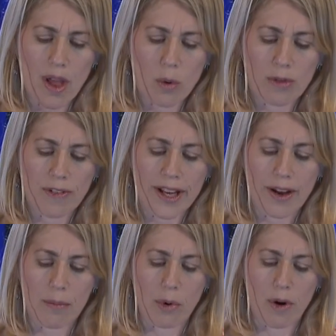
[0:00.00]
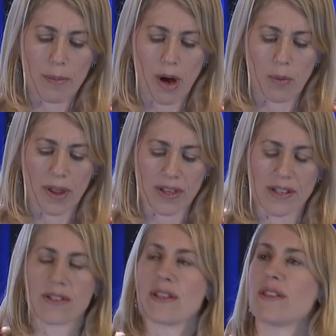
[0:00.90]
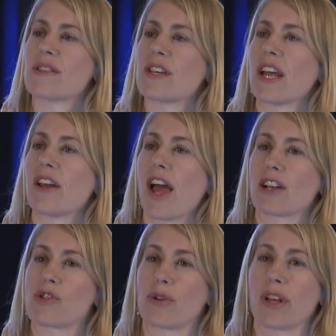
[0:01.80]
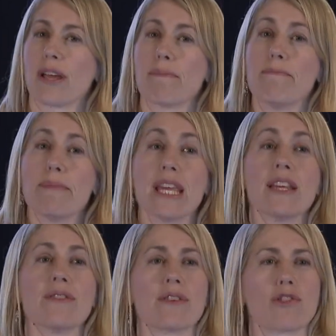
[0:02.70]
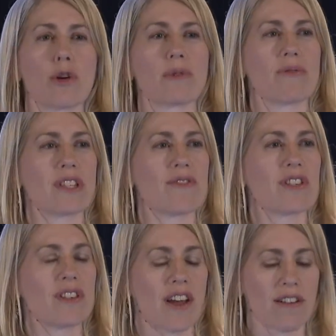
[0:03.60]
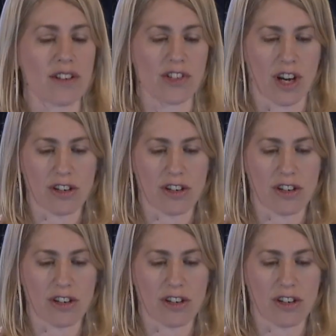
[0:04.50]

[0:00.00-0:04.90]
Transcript: We'll find out more about what the disease state actually means in terms of its physiology